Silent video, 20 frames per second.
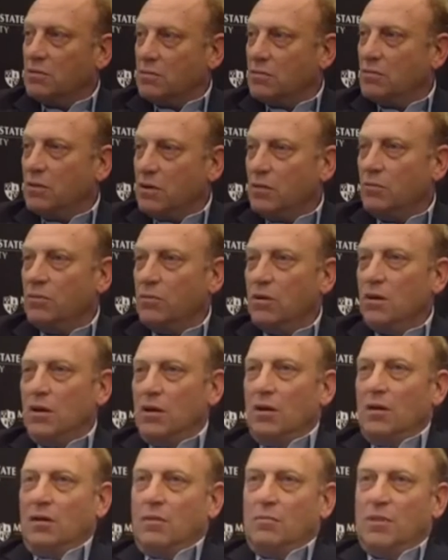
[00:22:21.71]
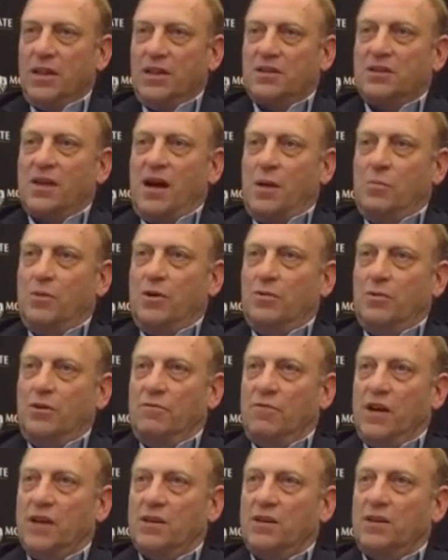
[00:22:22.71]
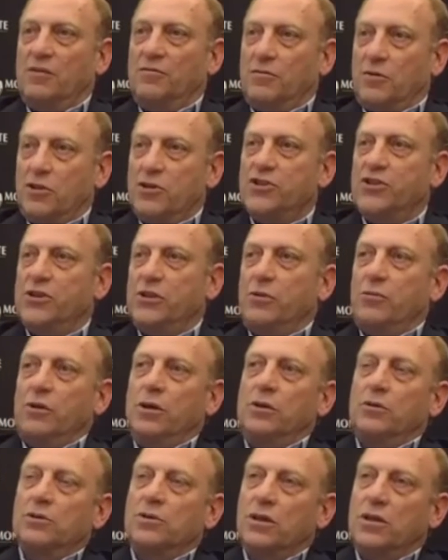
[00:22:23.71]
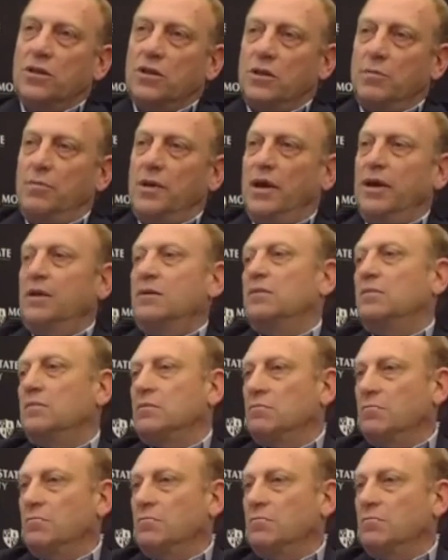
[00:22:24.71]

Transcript: you know, by the time we invented the version that we used at the debate,